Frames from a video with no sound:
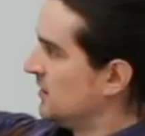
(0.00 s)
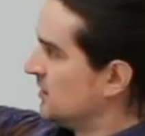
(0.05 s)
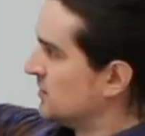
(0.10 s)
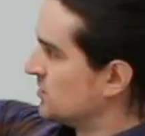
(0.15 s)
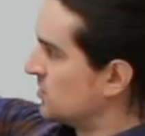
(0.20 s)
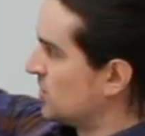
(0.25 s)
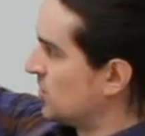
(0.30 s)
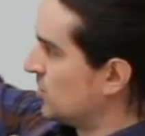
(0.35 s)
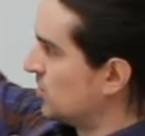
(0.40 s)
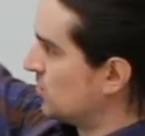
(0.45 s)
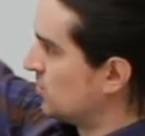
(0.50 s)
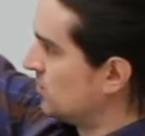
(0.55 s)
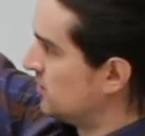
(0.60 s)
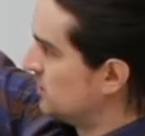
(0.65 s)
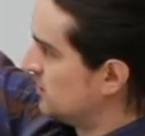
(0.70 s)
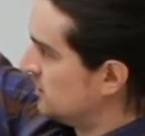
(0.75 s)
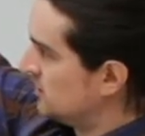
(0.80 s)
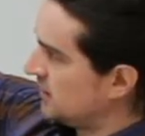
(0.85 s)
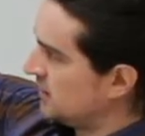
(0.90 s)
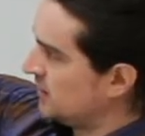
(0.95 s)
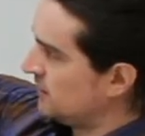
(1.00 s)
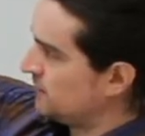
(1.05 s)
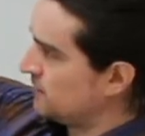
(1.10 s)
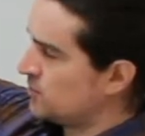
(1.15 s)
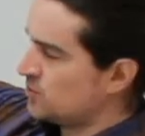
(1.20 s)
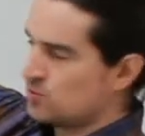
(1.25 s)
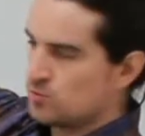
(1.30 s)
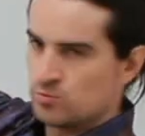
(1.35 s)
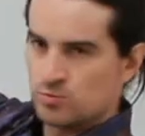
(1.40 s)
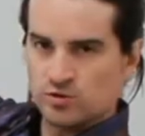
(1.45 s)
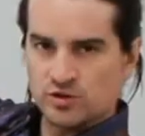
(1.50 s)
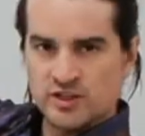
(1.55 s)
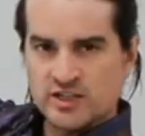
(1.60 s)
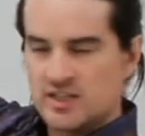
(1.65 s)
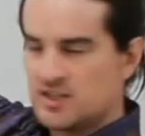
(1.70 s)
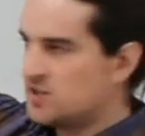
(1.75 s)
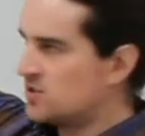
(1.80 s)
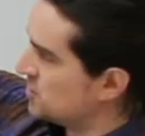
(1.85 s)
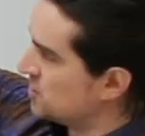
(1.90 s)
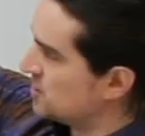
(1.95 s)
So if you
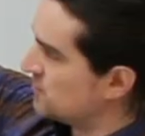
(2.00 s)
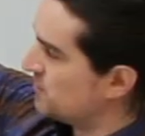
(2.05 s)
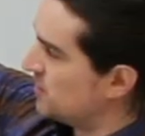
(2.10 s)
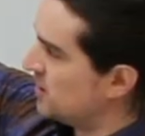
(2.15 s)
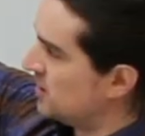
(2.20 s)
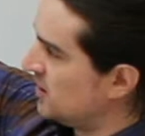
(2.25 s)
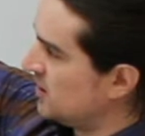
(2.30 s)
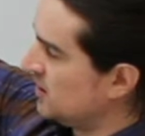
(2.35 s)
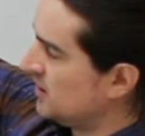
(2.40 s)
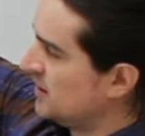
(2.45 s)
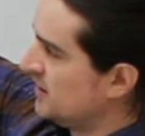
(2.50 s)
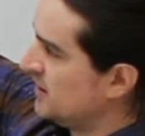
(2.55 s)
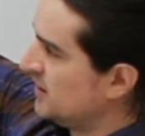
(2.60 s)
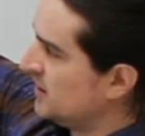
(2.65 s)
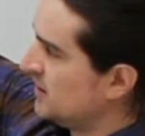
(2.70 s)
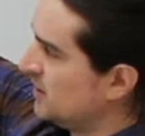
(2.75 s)
release this ball,